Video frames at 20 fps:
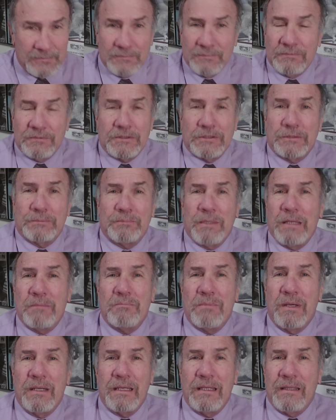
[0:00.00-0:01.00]
spent
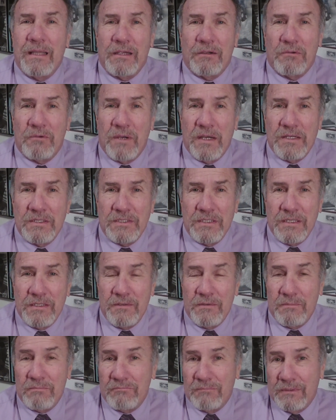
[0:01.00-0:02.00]
money like
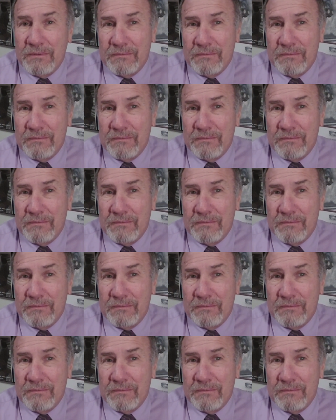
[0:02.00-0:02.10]
crazy,